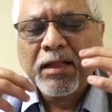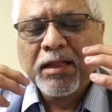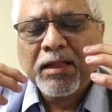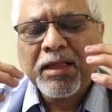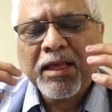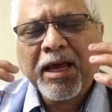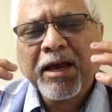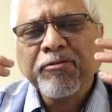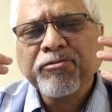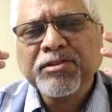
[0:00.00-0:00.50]

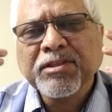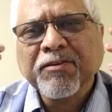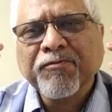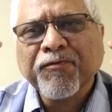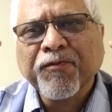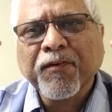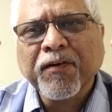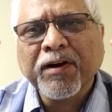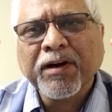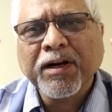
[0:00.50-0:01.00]
They have
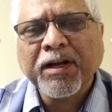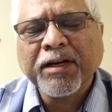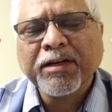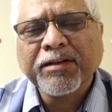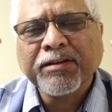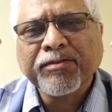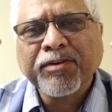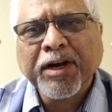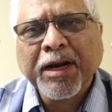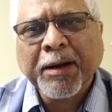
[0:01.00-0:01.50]
suffered
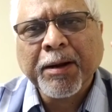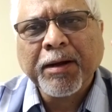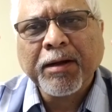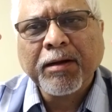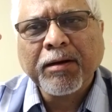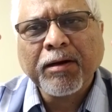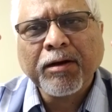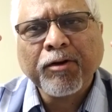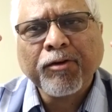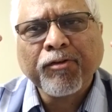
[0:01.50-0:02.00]

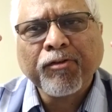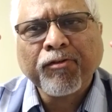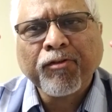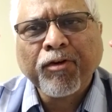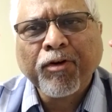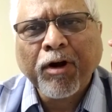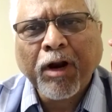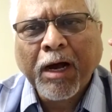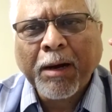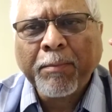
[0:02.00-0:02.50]
they were
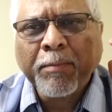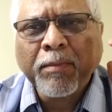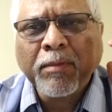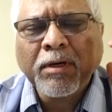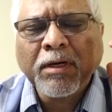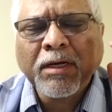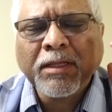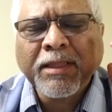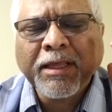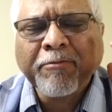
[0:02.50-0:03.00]

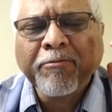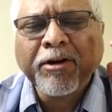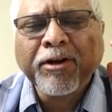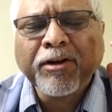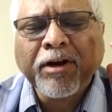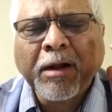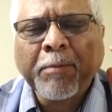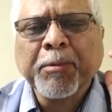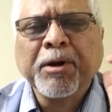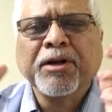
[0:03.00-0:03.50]

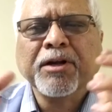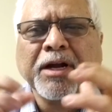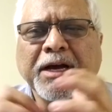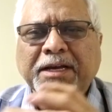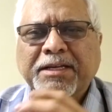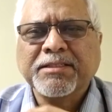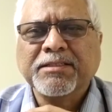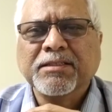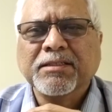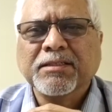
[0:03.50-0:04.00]

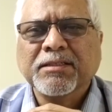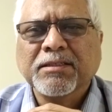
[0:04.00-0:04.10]
traumatized.